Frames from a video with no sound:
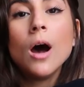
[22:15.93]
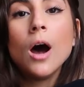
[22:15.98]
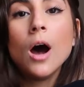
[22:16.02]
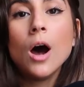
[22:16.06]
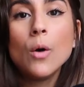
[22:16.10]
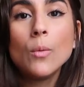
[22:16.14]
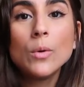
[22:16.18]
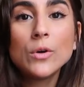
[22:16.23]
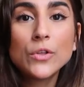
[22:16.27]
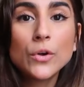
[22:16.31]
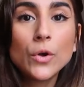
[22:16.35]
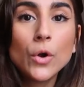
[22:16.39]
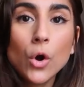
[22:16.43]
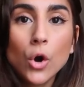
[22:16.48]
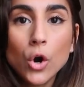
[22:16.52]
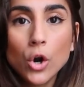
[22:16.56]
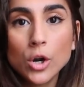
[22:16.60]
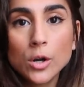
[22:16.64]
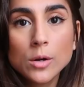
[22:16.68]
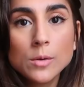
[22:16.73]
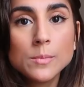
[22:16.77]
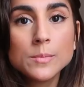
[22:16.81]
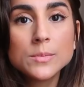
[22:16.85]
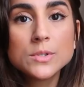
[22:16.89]
uh, with her
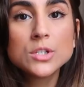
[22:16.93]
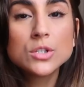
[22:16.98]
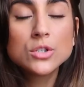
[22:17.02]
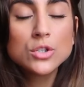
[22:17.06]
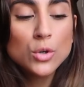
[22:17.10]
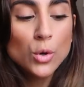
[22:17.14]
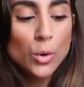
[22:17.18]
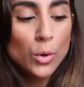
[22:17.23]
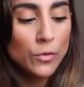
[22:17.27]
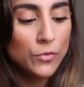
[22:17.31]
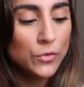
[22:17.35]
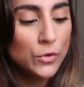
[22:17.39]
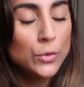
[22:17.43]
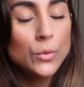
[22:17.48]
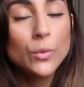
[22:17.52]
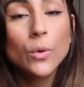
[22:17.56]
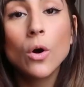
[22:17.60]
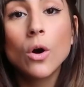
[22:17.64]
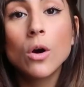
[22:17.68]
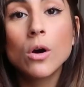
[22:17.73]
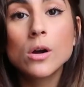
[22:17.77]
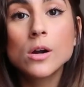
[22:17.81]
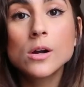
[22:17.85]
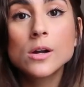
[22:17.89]
arms. So if you
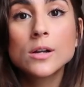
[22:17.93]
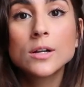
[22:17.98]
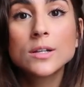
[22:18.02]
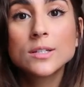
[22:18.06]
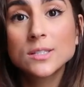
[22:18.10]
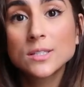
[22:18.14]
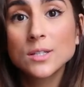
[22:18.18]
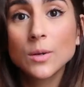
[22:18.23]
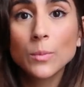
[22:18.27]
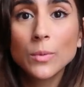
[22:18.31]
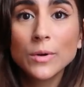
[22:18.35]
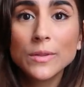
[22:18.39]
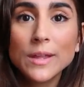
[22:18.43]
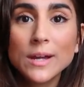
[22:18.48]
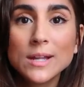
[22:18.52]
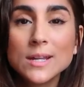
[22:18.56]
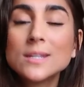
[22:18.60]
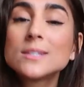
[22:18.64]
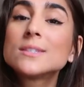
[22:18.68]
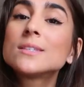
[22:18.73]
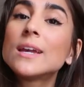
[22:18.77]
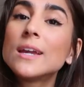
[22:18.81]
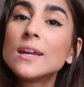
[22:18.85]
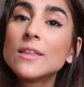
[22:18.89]
are someone that
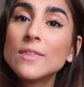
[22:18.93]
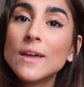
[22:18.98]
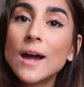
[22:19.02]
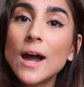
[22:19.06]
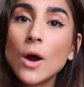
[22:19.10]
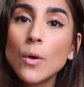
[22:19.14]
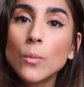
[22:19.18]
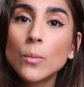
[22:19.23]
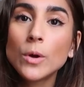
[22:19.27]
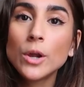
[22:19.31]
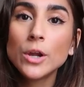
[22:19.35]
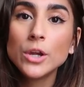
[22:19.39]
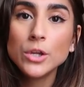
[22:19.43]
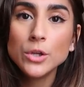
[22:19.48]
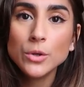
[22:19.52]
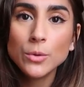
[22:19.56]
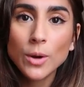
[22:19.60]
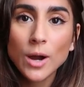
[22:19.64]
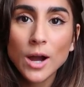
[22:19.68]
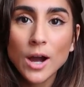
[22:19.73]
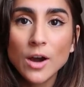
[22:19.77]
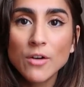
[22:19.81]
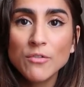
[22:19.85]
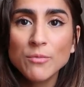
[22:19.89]
is like that, where you
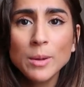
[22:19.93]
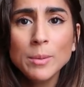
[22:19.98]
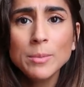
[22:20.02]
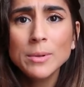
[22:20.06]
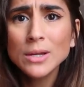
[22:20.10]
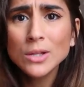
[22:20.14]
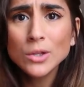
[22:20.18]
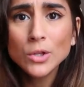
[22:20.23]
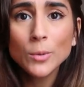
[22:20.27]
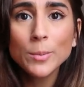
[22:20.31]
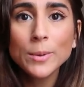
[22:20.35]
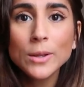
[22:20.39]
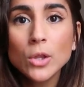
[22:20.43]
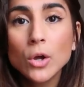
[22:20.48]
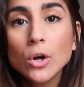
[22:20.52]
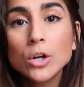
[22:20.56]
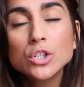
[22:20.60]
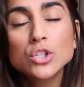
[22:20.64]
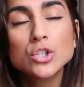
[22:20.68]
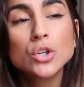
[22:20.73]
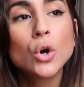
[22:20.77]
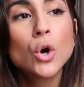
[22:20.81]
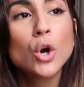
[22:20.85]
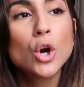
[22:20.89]
have maybe a little bit
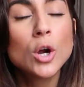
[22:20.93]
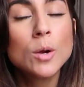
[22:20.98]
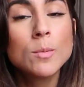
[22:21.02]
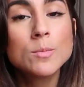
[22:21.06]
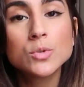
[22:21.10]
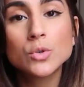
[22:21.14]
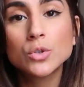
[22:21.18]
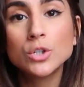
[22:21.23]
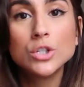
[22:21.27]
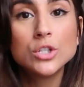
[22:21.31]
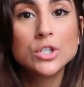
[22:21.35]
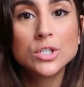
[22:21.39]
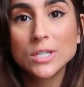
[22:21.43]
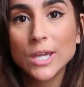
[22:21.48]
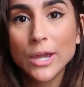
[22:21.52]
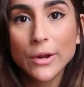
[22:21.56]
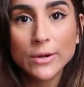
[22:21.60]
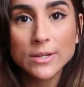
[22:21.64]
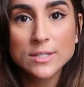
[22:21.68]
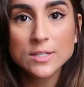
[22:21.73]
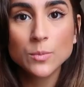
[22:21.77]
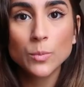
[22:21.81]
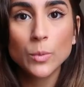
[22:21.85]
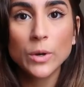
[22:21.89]
larger arms or you just
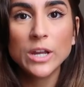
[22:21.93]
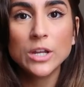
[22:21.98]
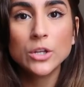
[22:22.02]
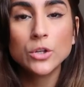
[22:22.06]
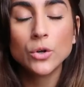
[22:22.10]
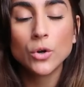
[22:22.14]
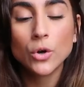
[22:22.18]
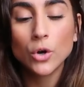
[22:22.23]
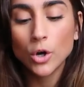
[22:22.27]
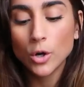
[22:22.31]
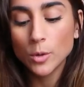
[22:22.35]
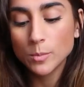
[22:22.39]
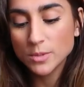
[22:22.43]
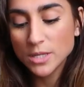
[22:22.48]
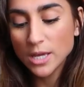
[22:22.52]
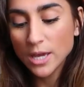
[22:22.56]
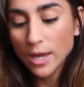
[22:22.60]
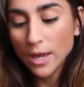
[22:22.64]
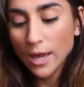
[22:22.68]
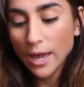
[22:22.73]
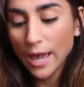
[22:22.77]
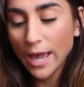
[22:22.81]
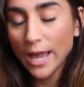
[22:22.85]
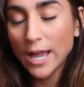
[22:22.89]
carry some weight in your arms
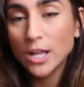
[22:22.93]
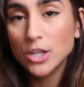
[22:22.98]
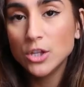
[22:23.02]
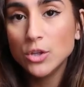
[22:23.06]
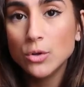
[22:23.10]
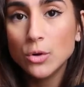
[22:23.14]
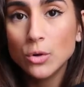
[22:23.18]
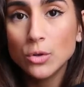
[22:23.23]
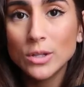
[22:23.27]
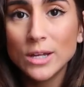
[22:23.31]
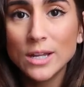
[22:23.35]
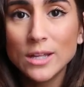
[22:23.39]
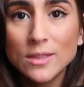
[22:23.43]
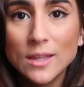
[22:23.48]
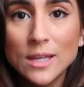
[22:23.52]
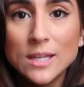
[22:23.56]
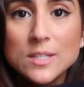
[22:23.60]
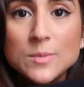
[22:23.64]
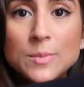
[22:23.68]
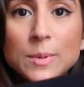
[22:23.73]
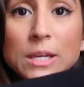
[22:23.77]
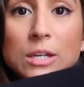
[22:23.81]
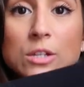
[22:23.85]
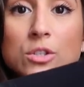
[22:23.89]
and you don't like
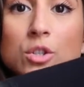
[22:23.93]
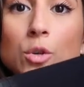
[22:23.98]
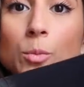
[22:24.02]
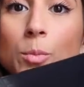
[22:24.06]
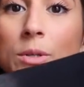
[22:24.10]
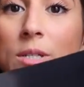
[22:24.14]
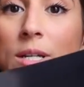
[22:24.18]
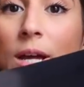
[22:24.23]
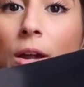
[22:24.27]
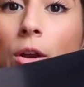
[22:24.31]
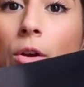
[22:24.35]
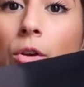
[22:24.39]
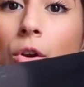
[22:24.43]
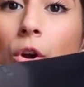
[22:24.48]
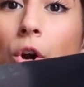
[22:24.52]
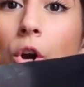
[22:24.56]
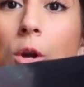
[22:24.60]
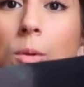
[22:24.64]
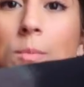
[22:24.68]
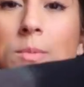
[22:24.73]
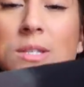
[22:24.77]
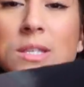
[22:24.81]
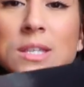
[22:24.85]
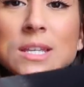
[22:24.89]
things being super tight on your
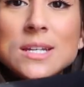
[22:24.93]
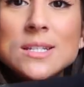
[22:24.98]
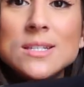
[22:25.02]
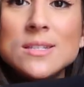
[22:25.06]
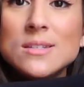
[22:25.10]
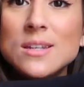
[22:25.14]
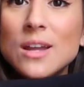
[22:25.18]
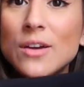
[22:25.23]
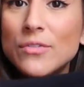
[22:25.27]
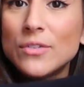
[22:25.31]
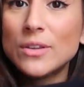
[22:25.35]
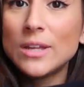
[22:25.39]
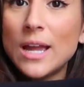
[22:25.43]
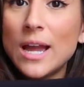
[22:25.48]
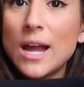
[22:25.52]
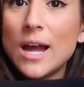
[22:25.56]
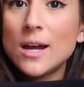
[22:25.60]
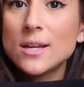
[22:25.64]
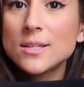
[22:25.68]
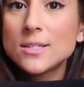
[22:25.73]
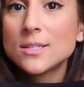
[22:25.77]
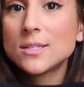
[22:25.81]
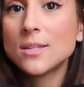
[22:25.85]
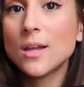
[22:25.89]
arms, this definitely
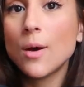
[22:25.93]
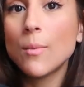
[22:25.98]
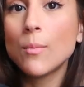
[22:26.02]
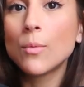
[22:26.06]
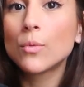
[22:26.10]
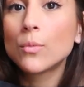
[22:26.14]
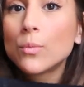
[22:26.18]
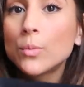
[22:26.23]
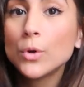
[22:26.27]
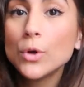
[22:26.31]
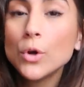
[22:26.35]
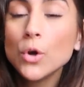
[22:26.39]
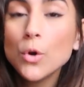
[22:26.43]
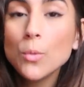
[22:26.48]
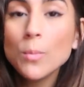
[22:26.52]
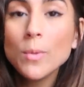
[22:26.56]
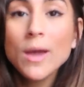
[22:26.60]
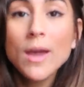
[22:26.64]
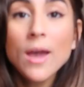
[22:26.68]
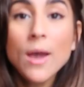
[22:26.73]
has some room.